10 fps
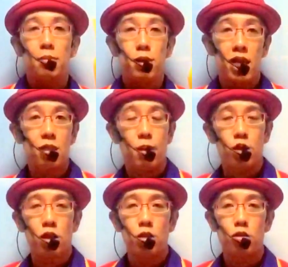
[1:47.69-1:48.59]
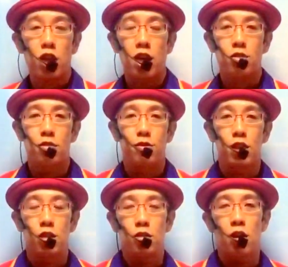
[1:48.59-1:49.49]
please make sure you check out the
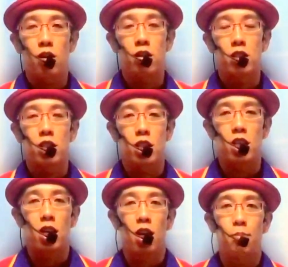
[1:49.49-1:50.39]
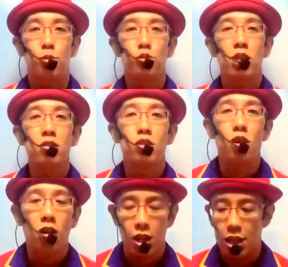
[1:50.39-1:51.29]
video on the puder
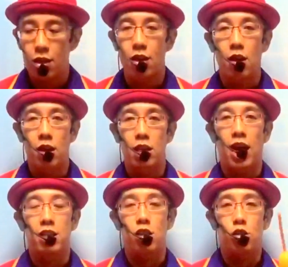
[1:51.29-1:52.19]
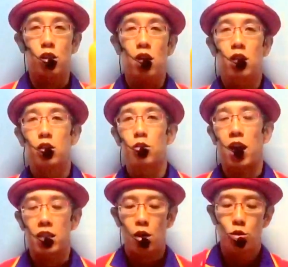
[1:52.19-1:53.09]
doggy, and I teach you
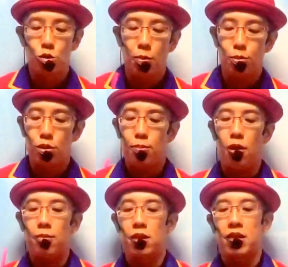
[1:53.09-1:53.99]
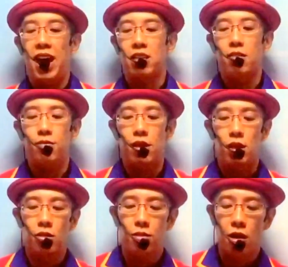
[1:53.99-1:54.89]
guys how to do the puder pop in that
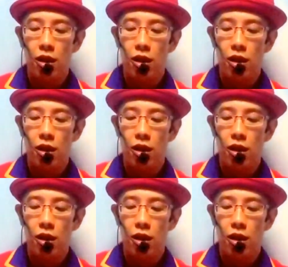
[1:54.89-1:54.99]
video.